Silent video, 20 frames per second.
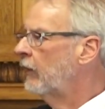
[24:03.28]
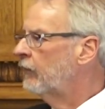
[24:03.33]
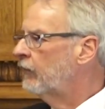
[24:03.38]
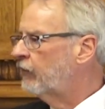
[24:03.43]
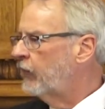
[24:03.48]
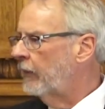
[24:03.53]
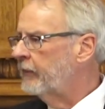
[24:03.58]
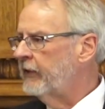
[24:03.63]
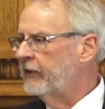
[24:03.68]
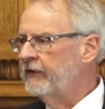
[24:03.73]

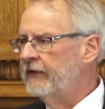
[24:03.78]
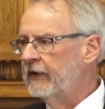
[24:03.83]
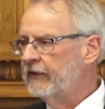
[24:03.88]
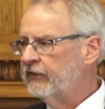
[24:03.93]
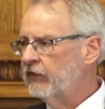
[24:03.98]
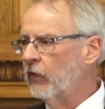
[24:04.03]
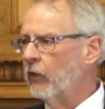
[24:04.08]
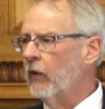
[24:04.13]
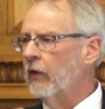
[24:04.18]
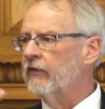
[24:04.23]
from the
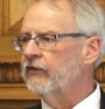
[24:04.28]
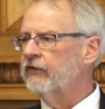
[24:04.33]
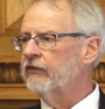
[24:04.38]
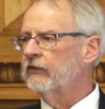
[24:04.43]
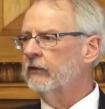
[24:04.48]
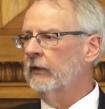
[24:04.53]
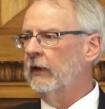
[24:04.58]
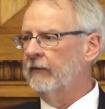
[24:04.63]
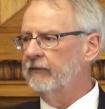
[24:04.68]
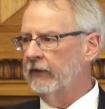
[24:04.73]

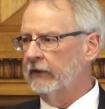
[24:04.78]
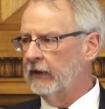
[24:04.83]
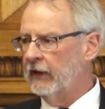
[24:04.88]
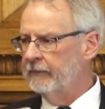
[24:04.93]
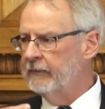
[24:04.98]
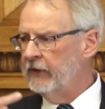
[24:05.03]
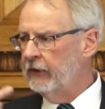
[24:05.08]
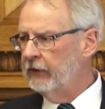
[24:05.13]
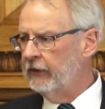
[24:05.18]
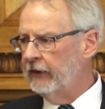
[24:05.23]
discourse of a
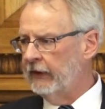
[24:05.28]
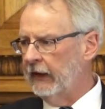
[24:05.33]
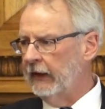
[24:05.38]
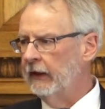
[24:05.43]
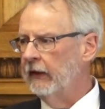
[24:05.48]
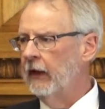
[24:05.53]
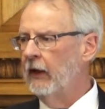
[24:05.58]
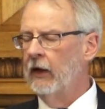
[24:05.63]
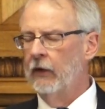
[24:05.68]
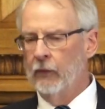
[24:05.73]

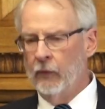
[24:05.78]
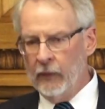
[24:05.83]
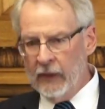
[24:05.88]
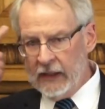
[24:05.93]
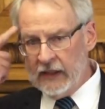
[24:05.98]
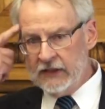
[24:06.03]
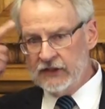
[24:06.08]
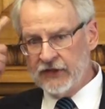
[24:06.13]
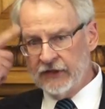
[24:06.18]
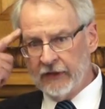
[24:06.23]
community.
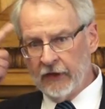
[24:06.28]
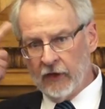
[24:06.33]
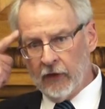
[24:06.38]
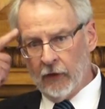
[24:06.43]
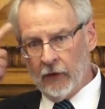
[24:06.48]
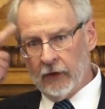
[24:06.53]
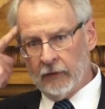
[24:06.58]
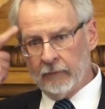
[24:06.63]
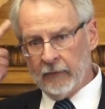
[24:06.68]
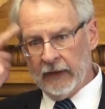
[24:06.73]
Reason
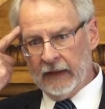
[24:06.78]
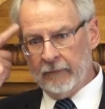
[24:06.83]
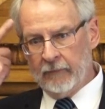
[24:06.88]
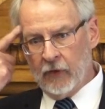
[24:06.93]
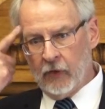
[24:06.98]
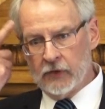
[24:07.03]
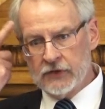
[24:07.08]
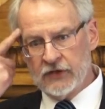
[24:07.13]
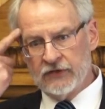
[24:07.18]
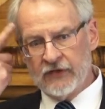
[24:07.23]

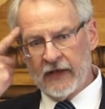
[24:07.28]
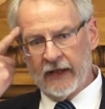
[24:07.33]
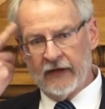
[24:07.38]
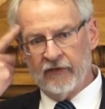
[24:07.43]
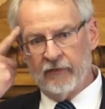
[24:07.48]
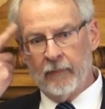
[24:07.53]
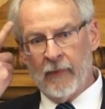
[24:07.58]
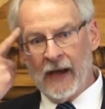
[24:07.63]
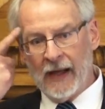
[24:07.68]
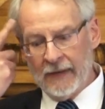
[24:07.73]
emerges out
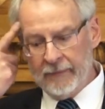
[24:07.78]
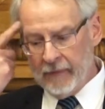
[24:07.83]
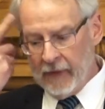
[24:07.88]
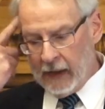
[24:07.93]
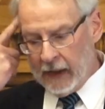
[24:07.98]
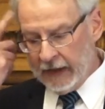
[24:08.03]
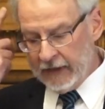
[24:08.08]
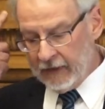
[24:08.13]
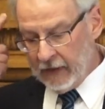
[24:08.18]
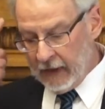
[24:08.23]
of my
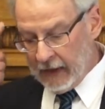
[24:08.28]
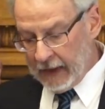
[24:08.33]
mind.